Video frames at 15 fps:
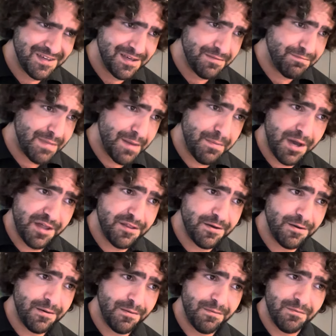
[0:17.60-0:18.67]
My
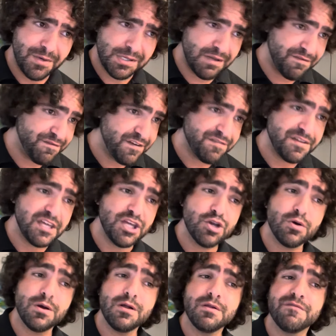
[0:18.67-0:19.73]
mother was a
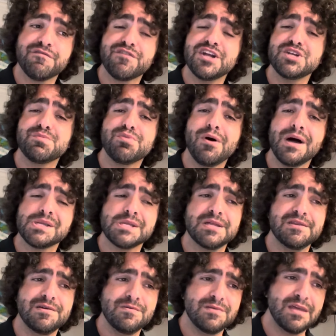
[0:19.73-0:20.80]
15-year-old French
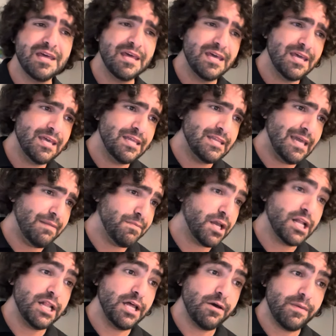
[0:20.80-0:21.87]
prostitute named
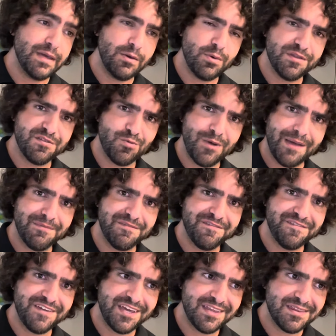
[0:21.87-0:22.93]
Chloe with webbed
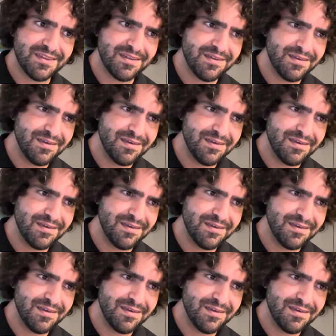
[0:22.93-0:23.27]
feet.